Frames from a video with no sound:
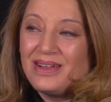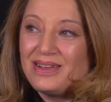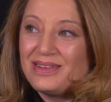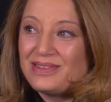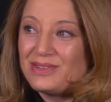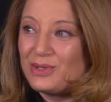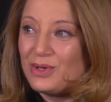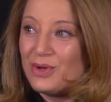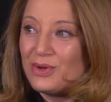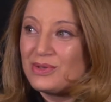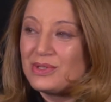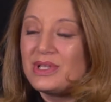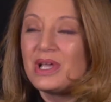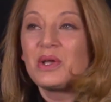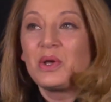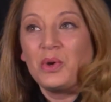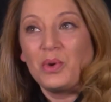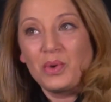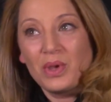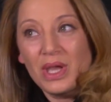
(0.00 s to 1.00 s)
So I was
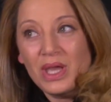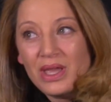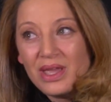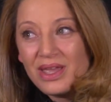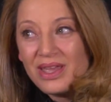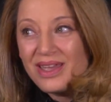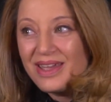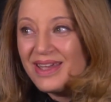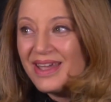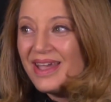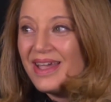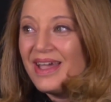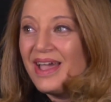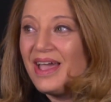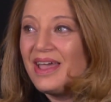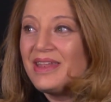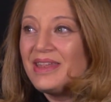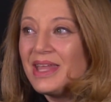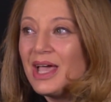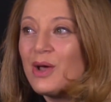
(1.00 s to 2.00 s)
like, okay.
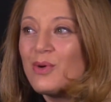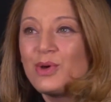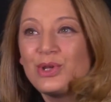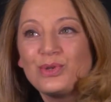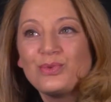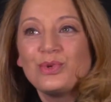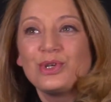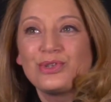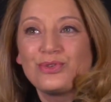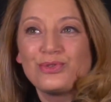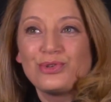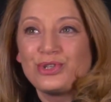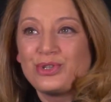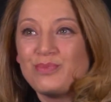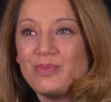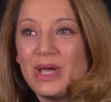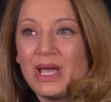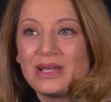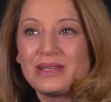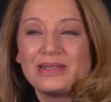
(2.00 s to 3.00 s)
And now in
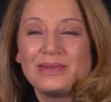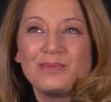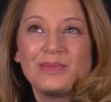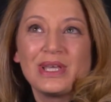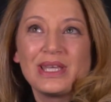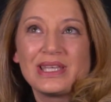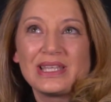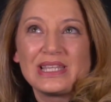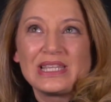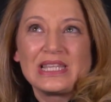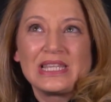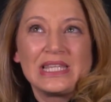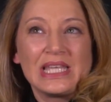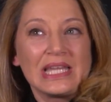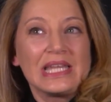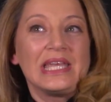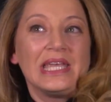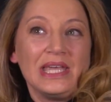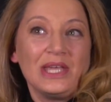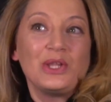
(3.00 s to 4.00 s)
retrospect, I'm like,
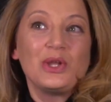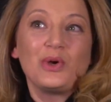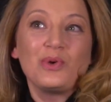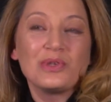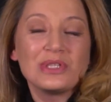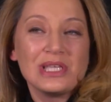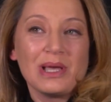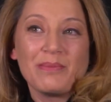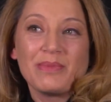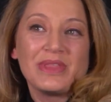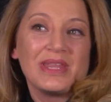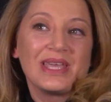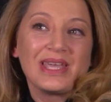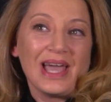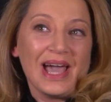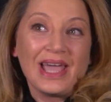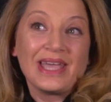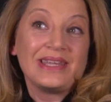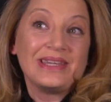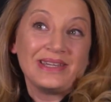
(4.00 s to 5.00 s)
did he know something
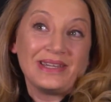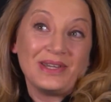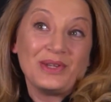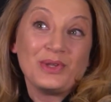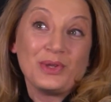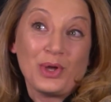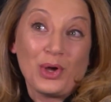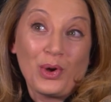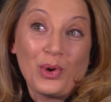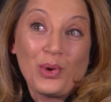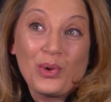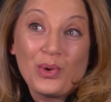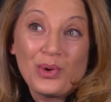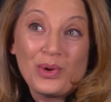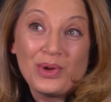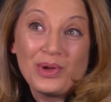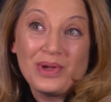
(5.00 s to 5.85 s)
I didn't know?